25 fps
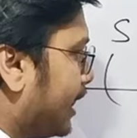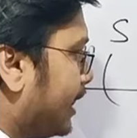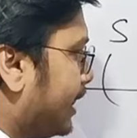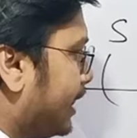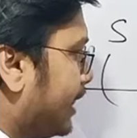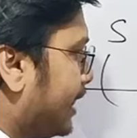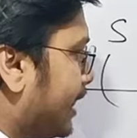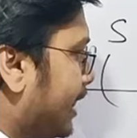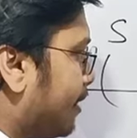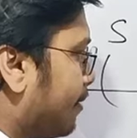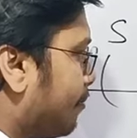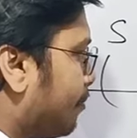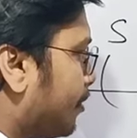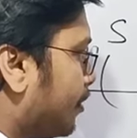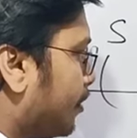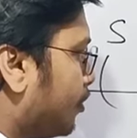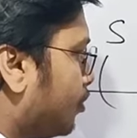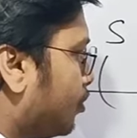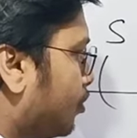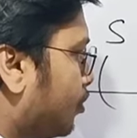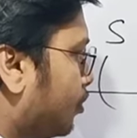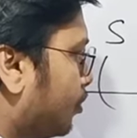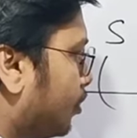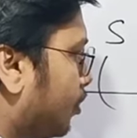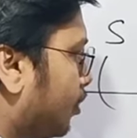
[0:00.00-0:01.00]

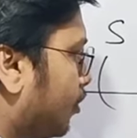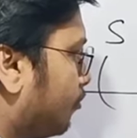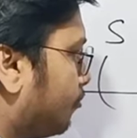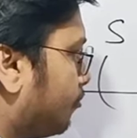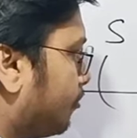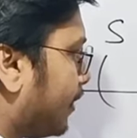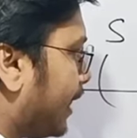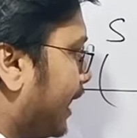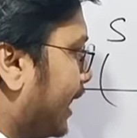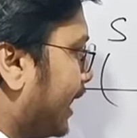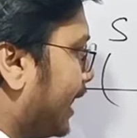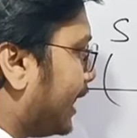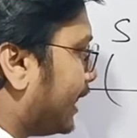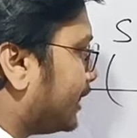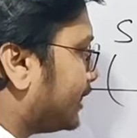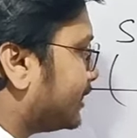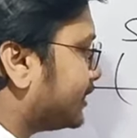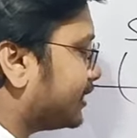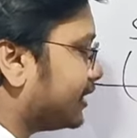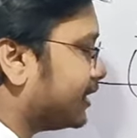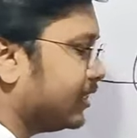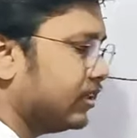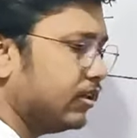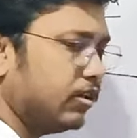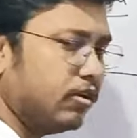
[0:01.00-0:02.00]
neighborhood of
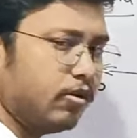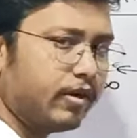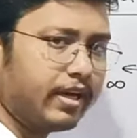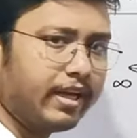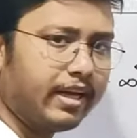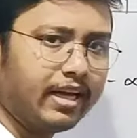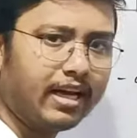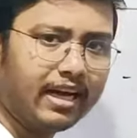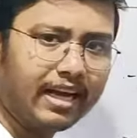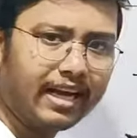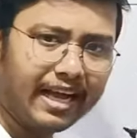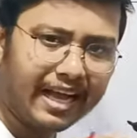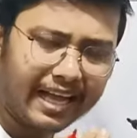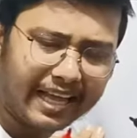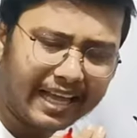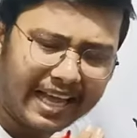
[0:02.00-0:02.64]
X, okay,